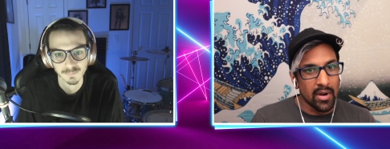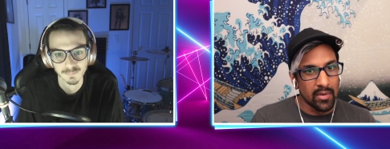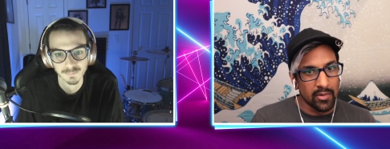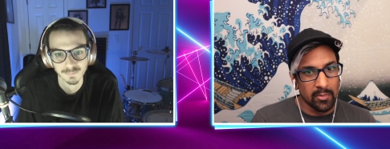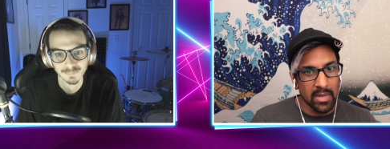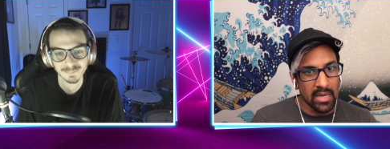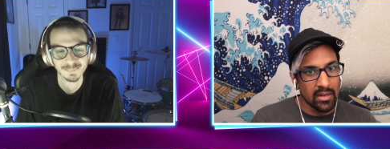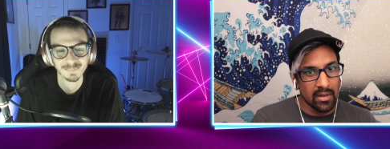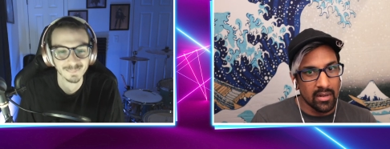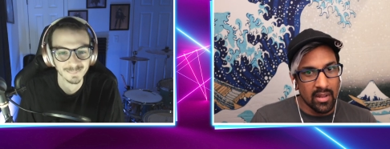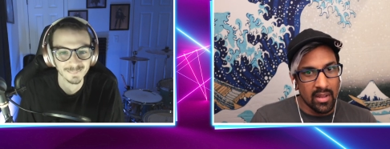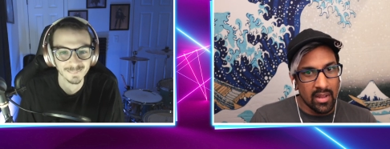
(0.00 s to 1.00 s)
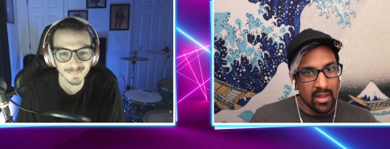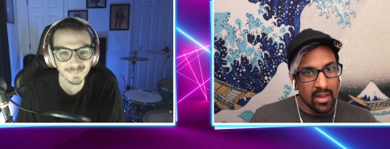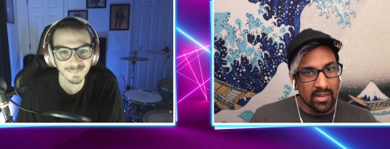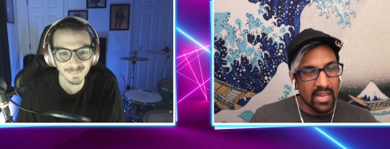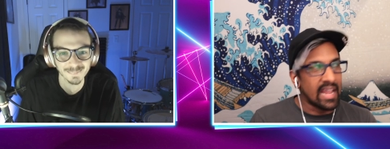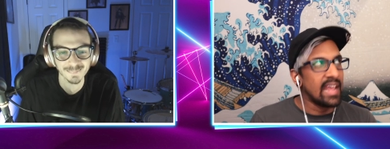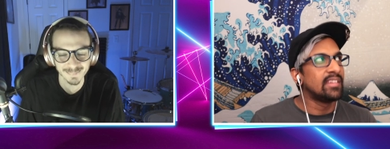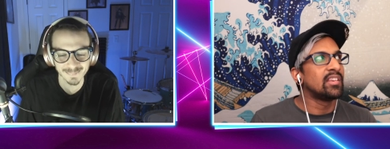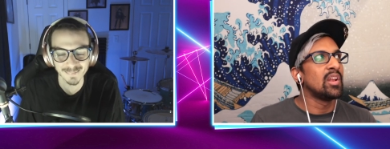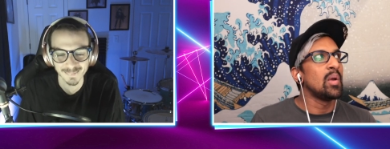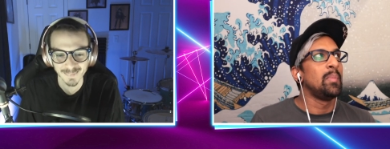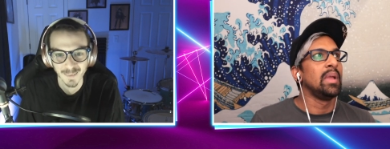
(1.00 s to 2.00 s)
Speaker 1: Mario's made. Like it's
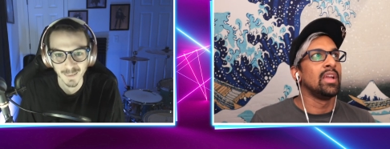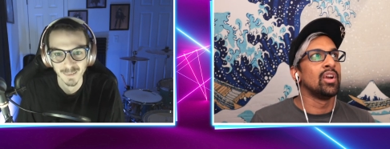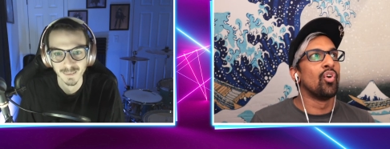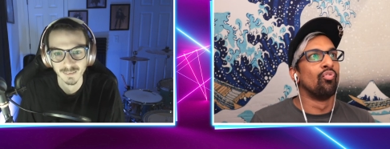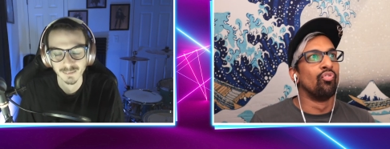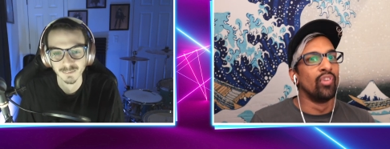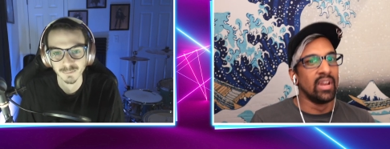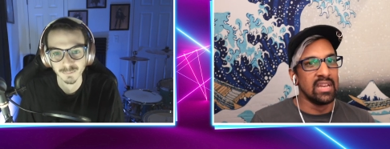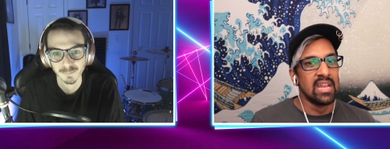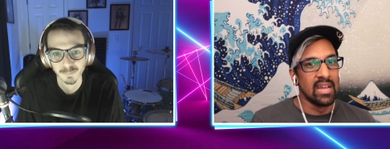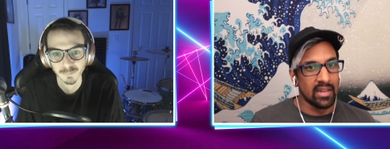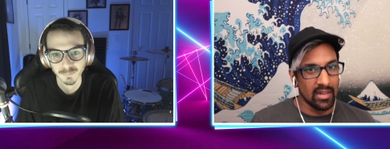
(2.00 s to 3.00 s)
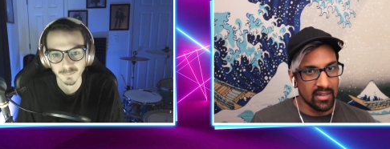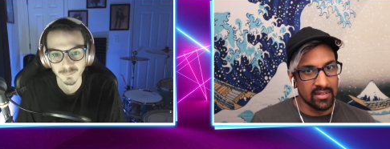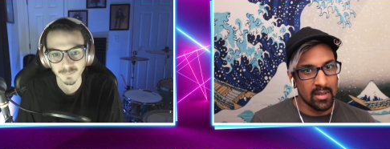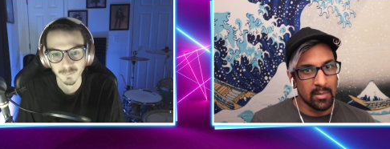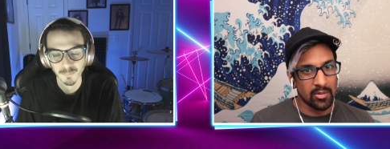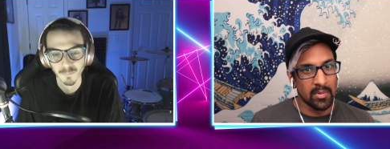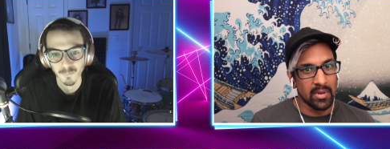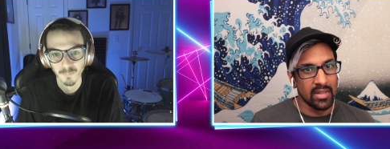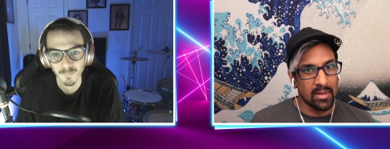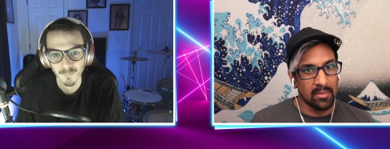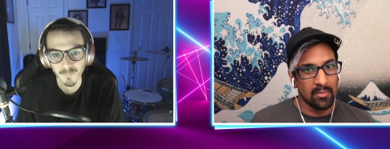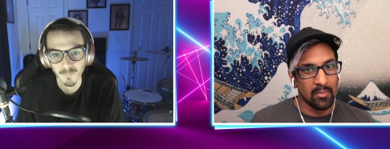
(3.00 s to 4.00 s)
gonna be ridiculous how much money
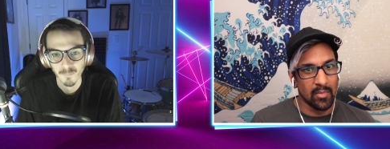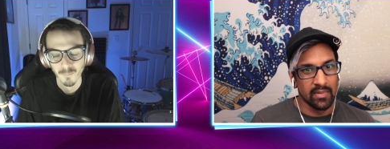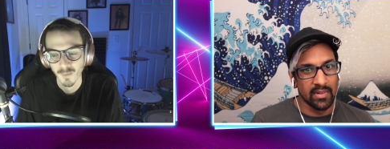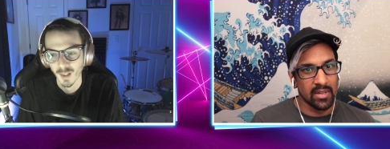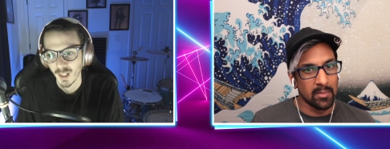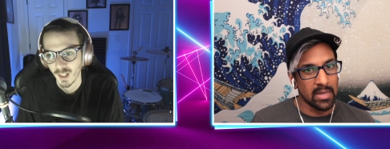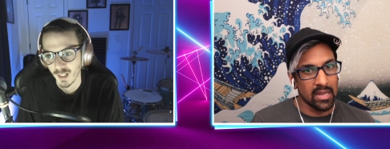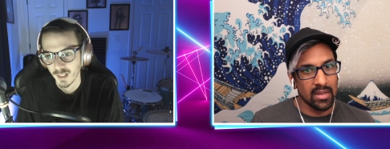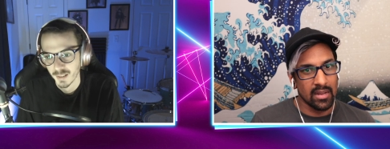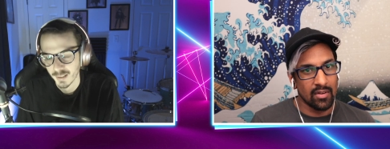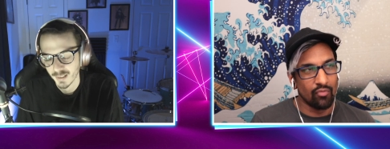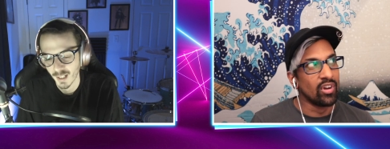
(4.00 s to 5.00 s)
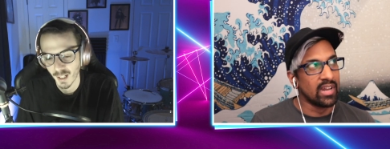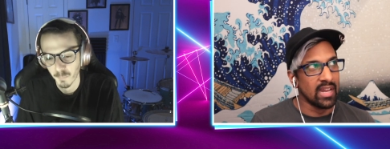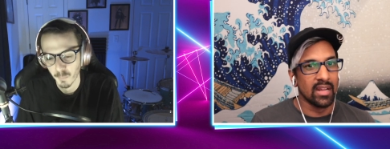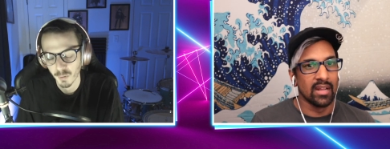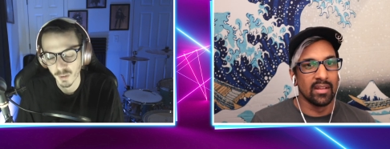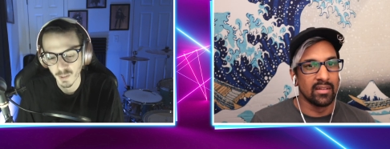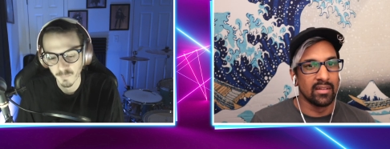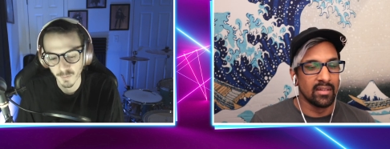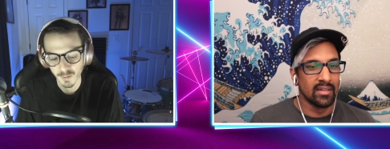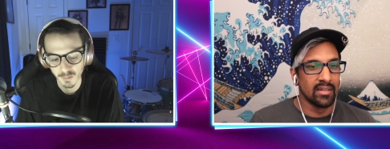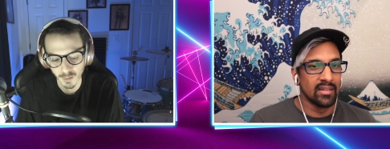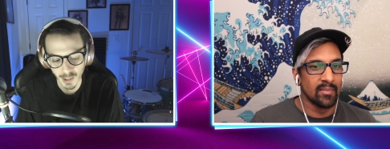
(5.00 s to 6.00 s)
that movie's gonna make. Yeah, ridiculous. we were
Speaker 2: looking
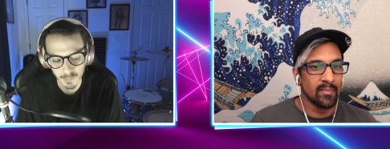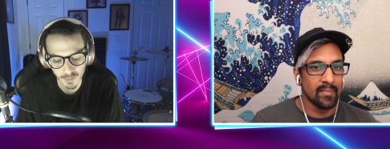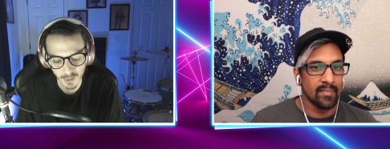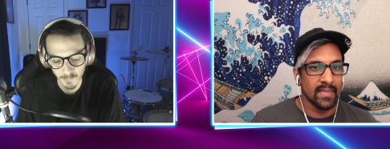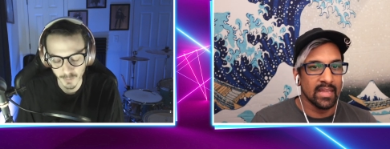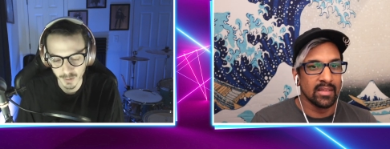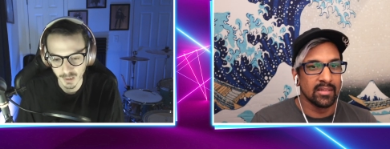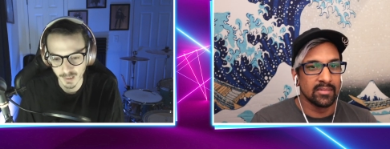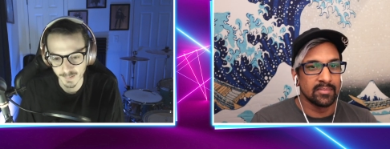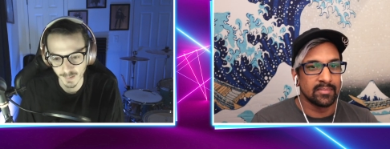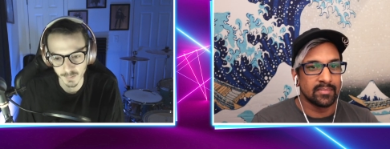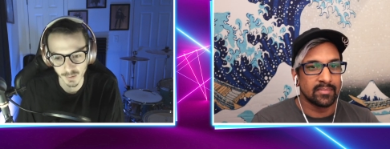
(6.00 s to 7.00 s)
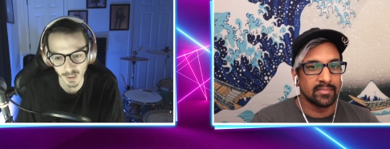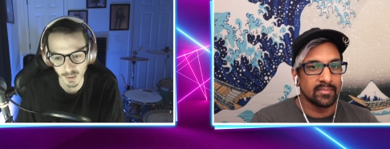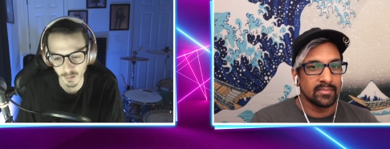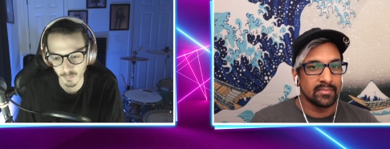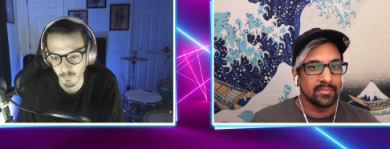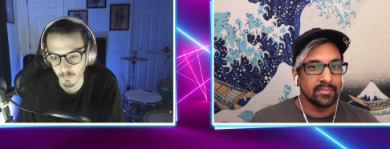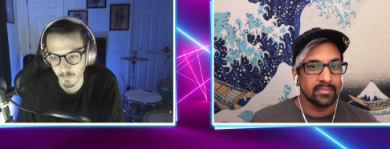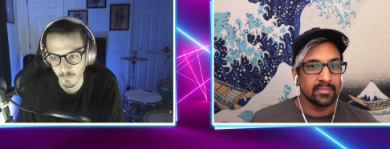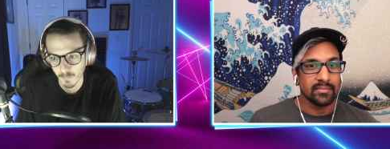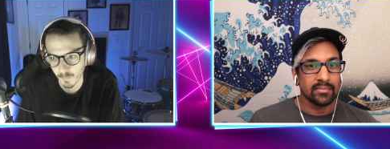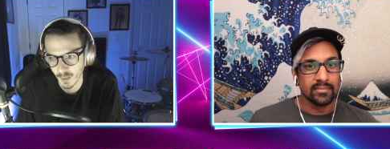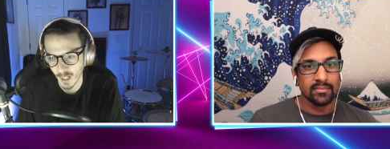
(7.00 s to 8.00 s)
for I was looking for tickets. I was like,
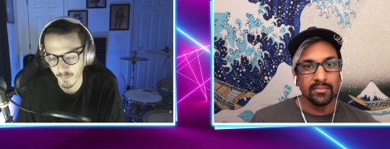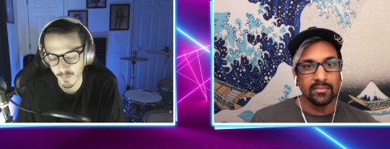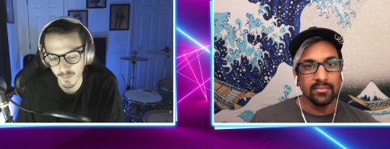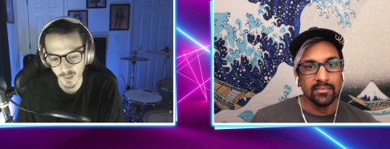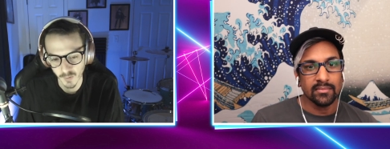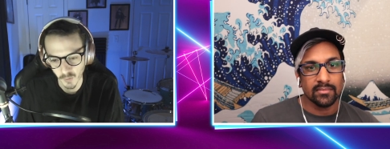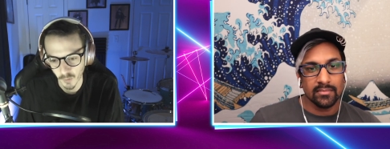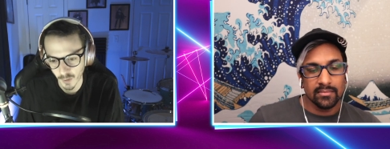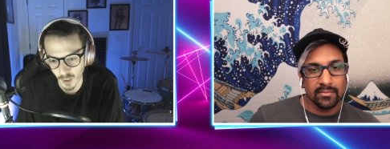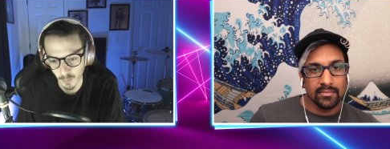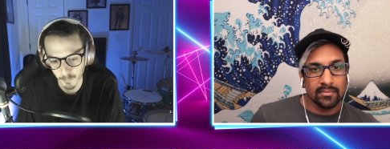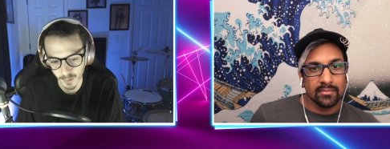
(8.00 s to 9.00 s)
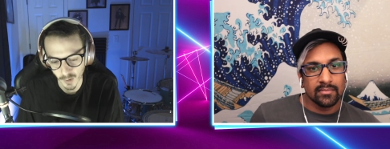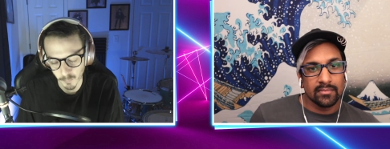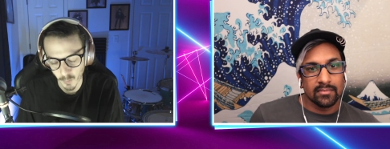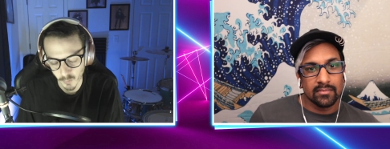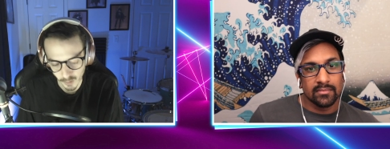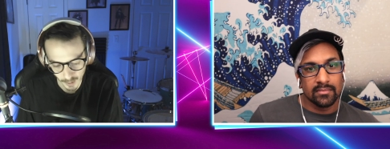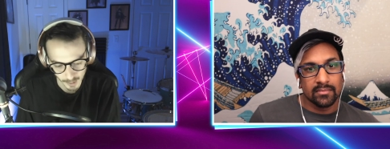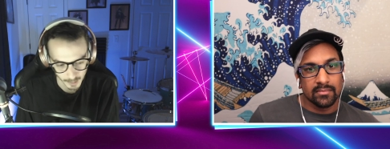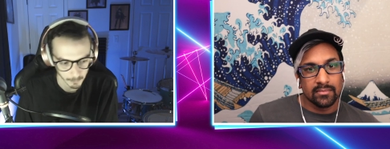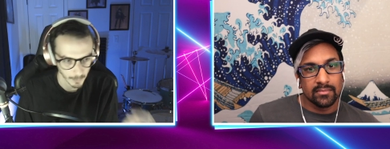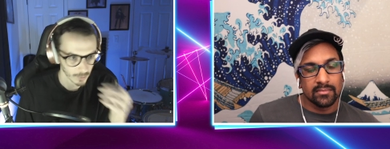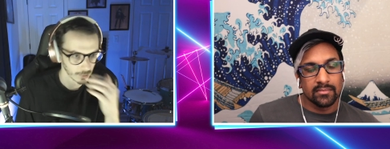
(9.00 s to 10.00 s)
everything sold out because most thing
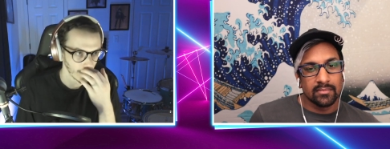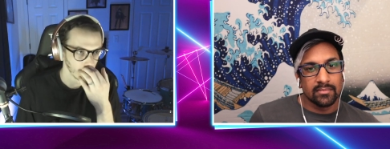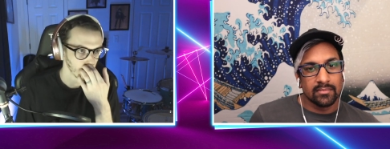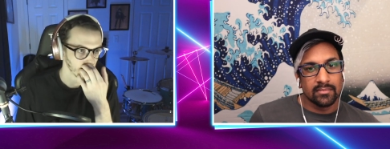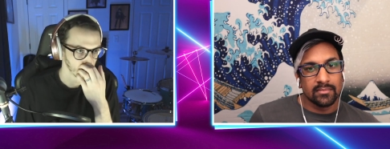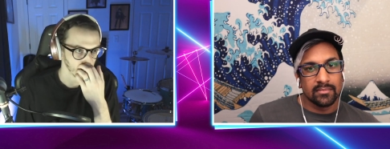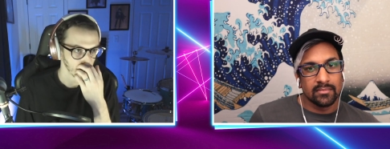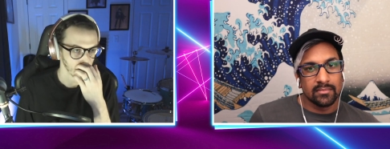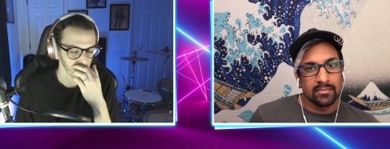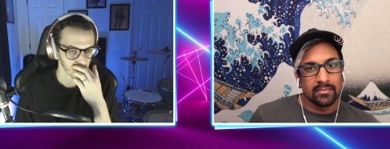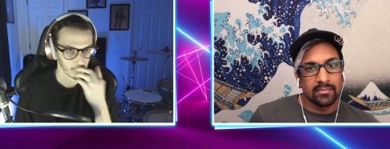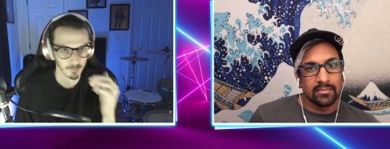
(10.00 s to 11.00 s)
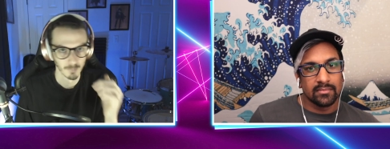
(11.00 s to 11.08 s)
most AMCs